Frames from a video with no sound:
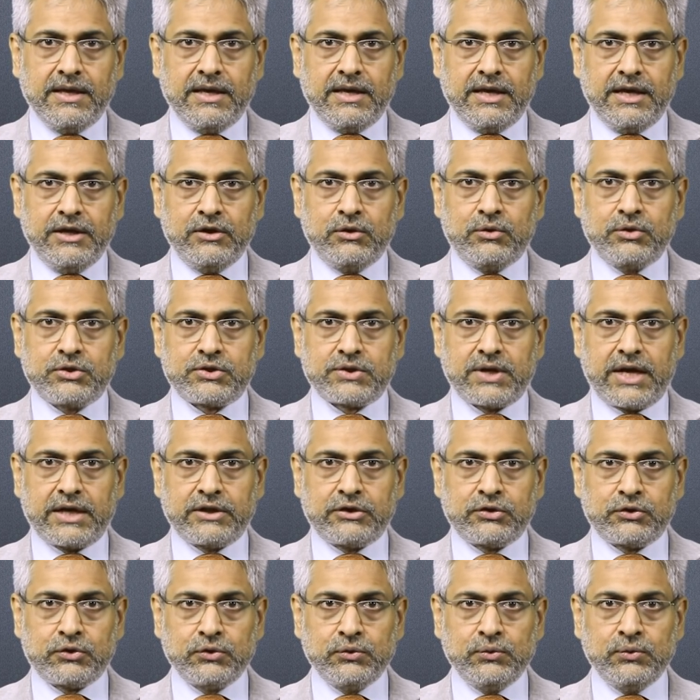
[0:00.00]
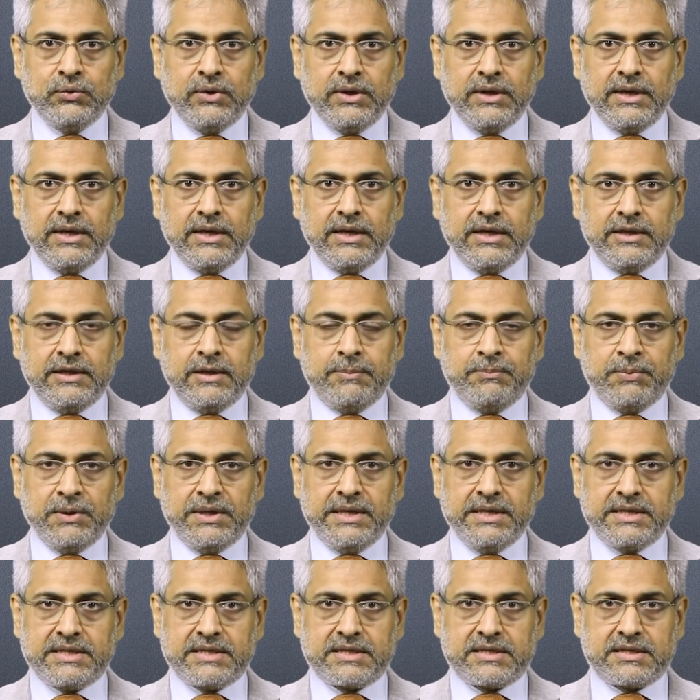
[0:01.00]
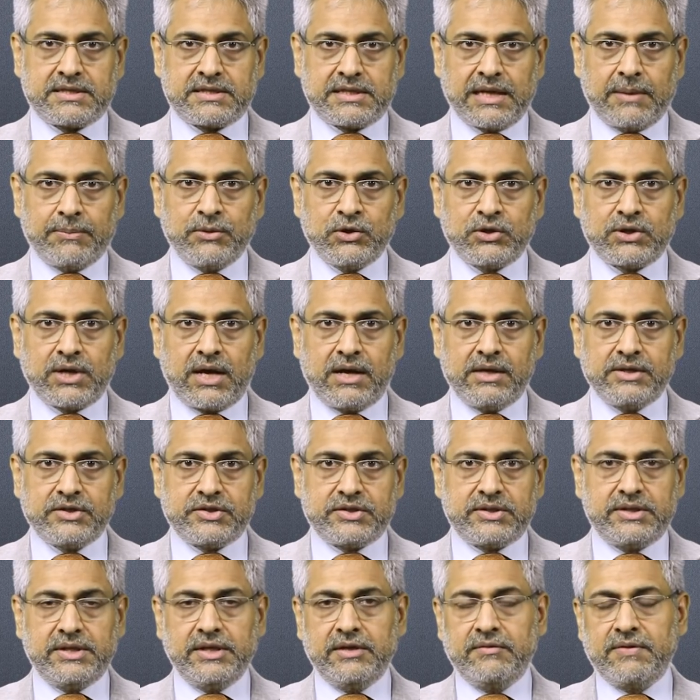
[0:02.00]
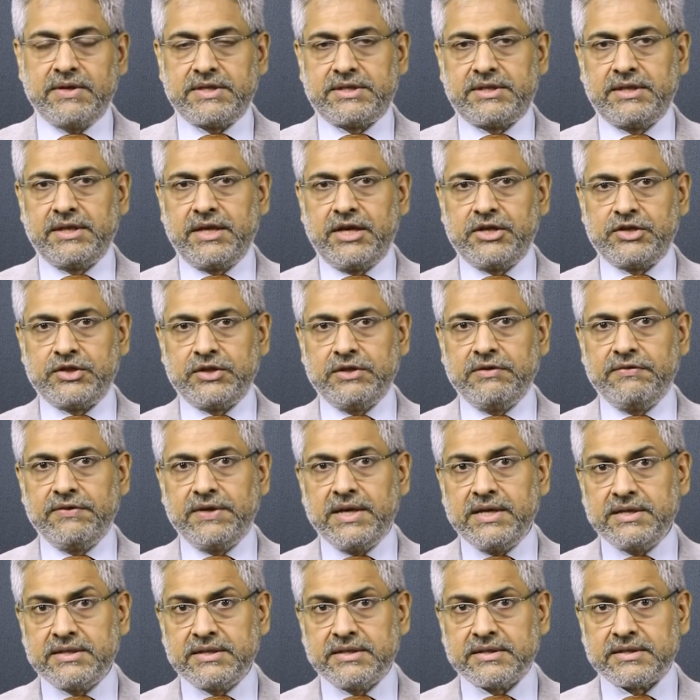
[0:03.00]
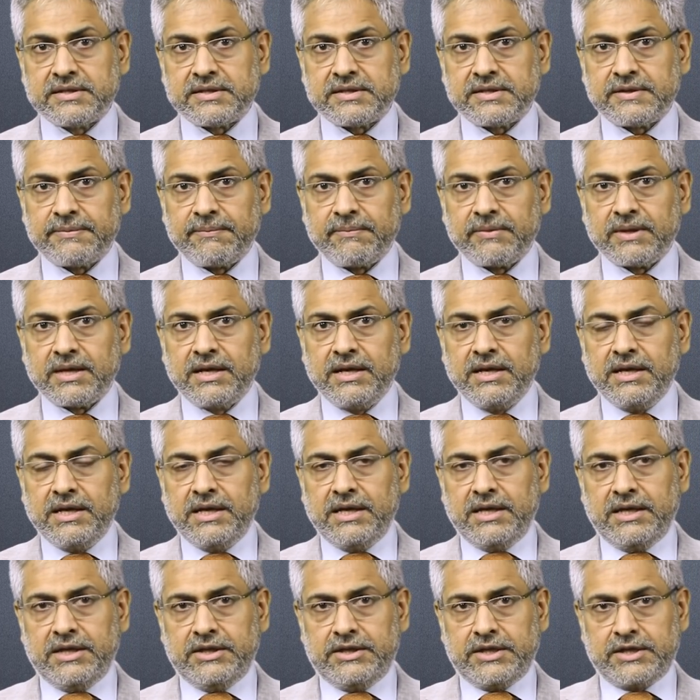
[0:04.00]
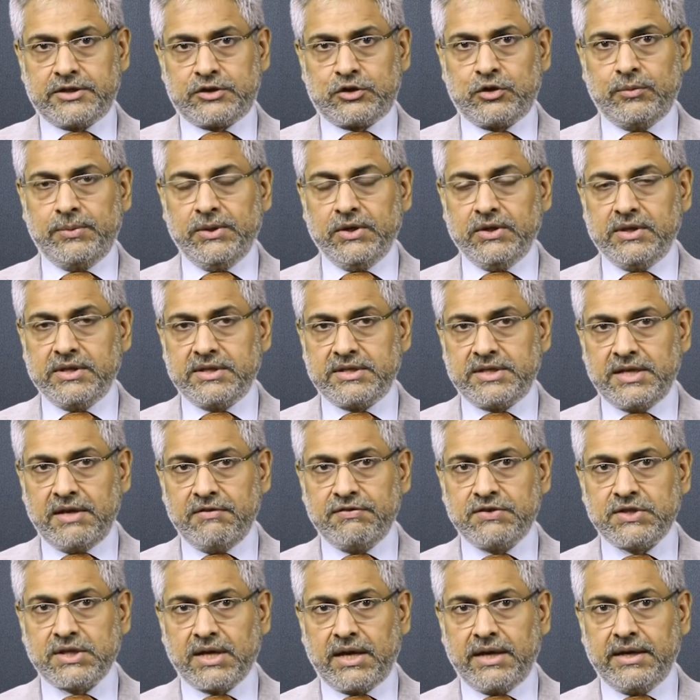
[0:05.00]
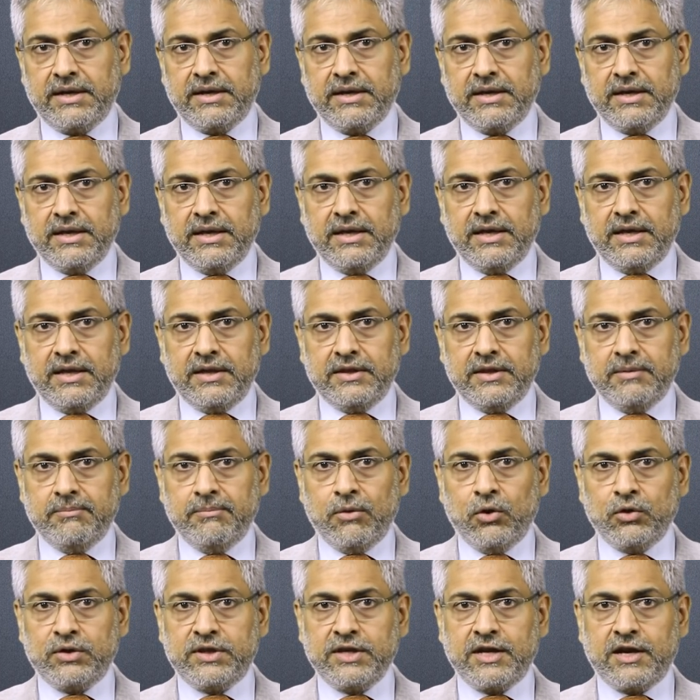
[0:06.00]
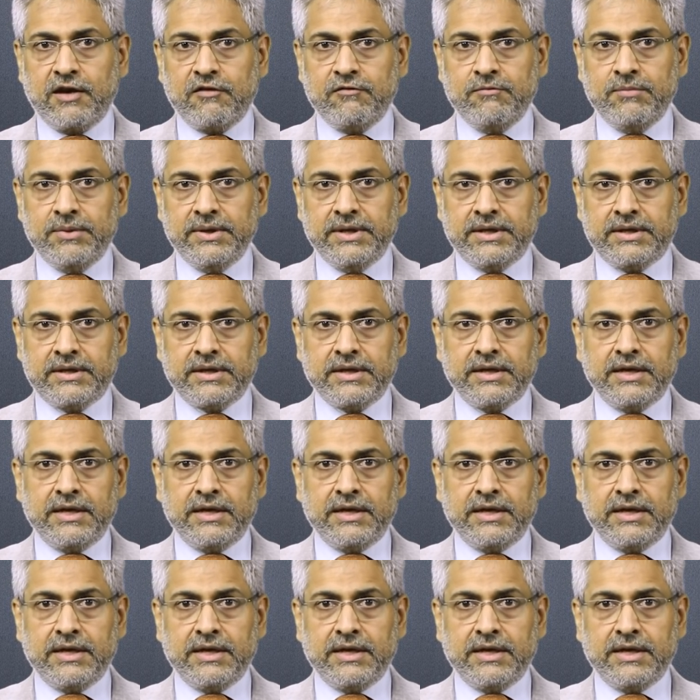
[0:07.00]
In Gujarat too, the police sabotaged the investigation of cases. Just to be on the safe side, the Modi government